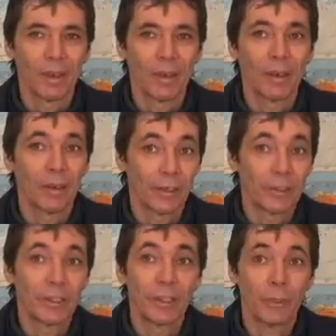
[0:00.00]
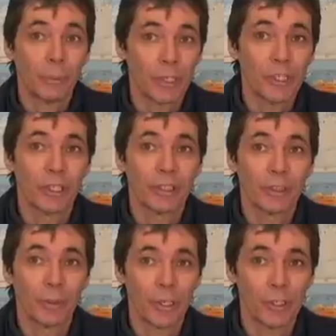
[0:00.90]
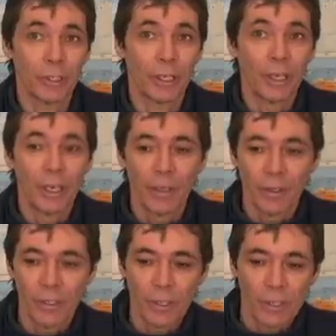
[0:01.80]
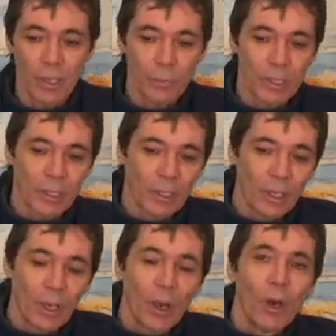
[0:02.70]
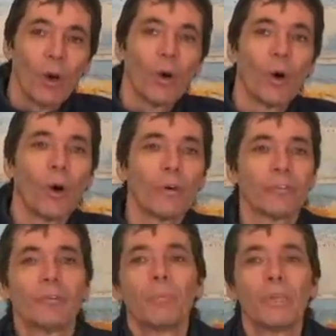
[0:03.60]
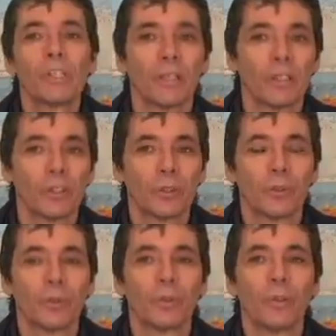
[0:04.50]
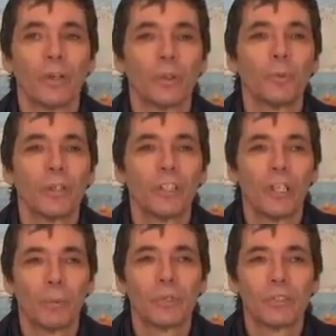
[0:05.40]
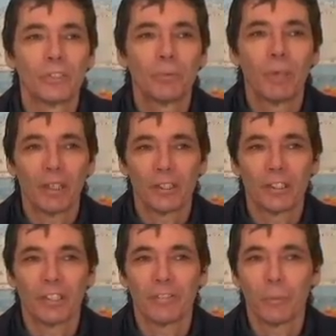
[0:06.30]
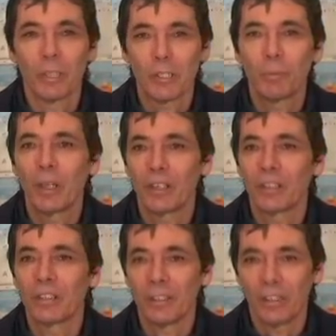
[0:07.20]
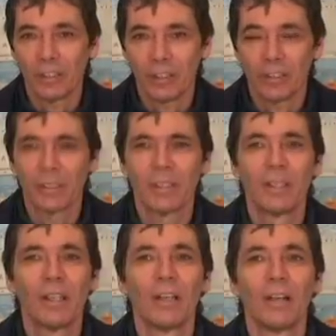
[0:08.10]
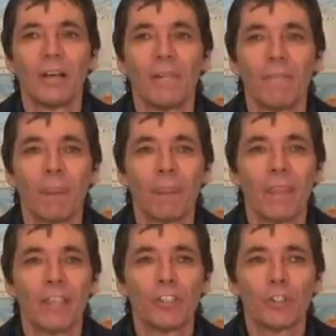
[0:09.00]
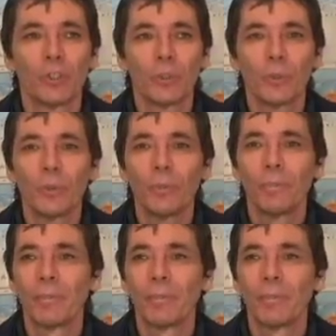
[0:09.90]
I really appreciate that question. This is something often misunderstood. Aromatherapy is a smelly stuff, and by smelling it, it does it. That is true,